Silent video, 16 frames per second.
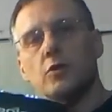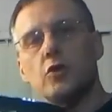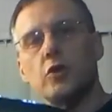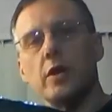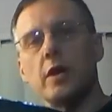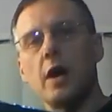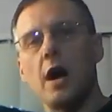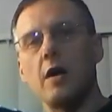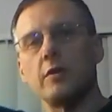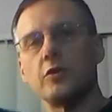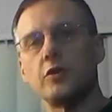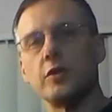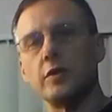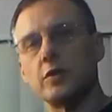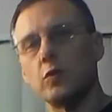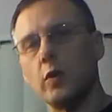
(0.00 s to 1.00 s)

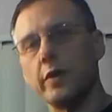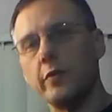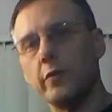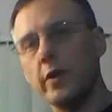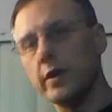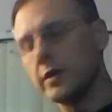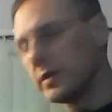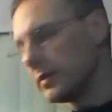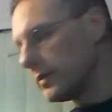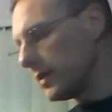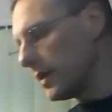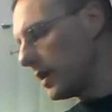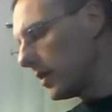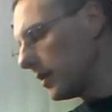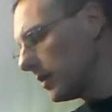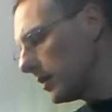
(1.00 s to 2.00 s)
Shakeology is 1 red
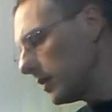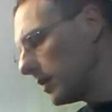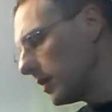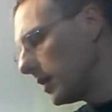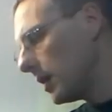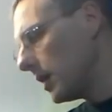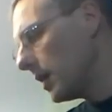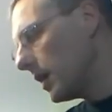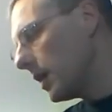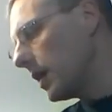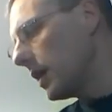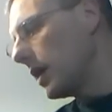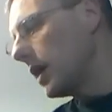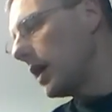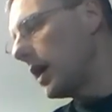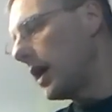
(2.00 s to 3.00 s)
container.
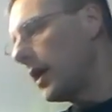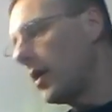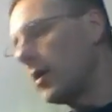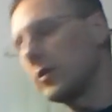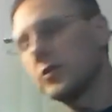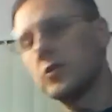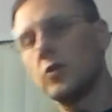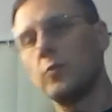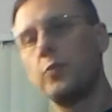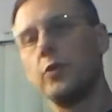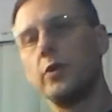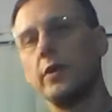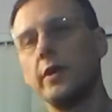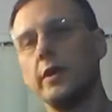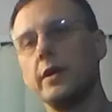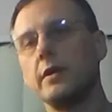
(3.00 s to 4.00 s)
I also
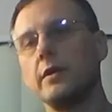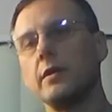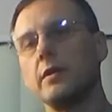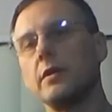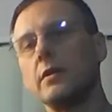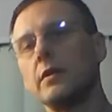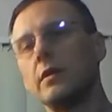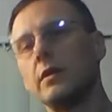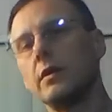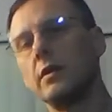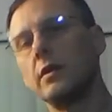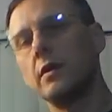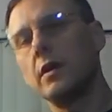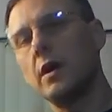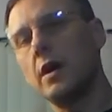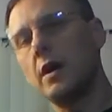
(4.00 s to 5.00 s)
put in
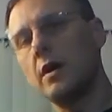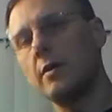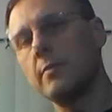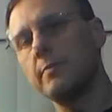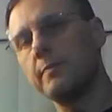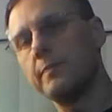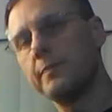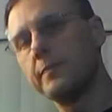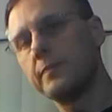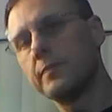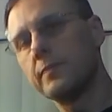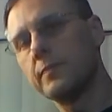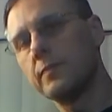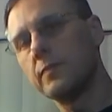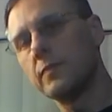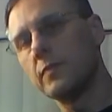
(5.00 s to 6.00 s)
a
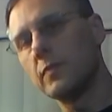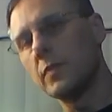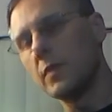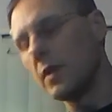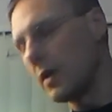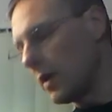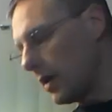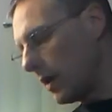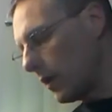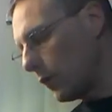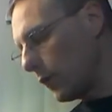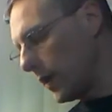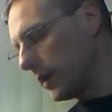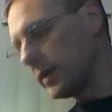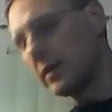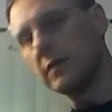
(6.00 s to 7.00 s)

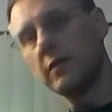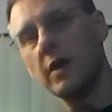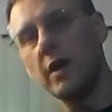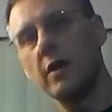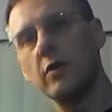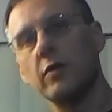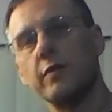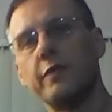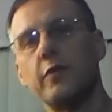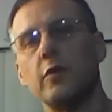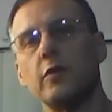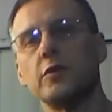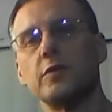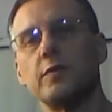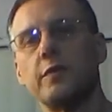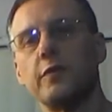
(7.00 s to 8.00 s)
red container of
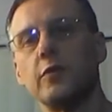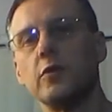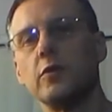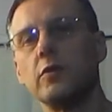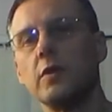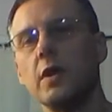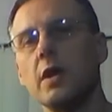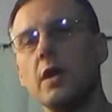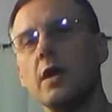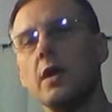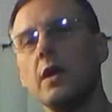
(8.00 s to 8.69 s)
frozen fruit,